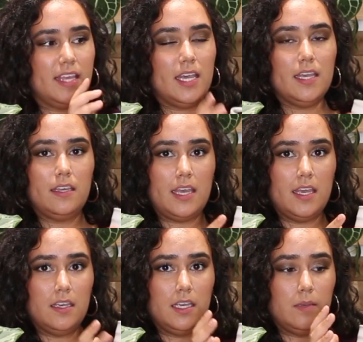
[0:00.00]
They
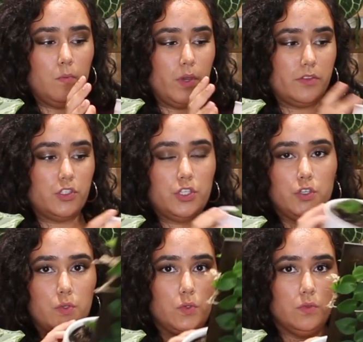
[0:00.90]
came with
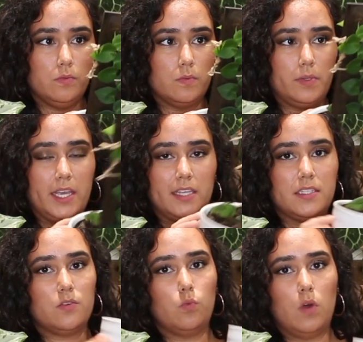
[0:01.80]
2
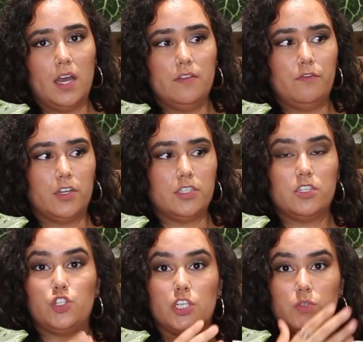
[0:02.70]
plants in 1
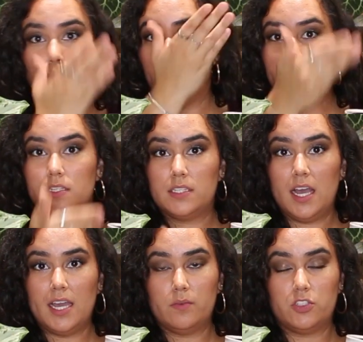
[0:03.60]
versus just 1
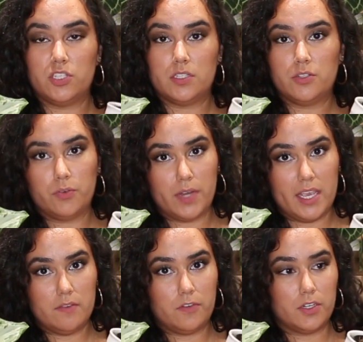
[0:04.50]
side, which is
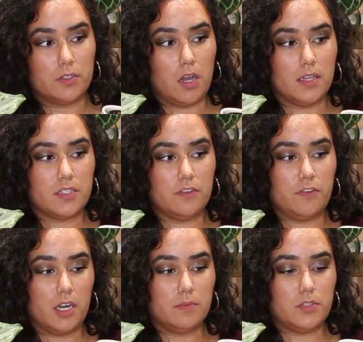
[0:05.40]
great for Costa
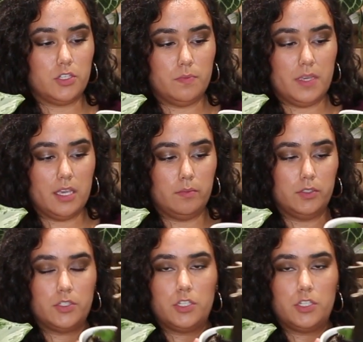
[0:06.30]
Farms to be able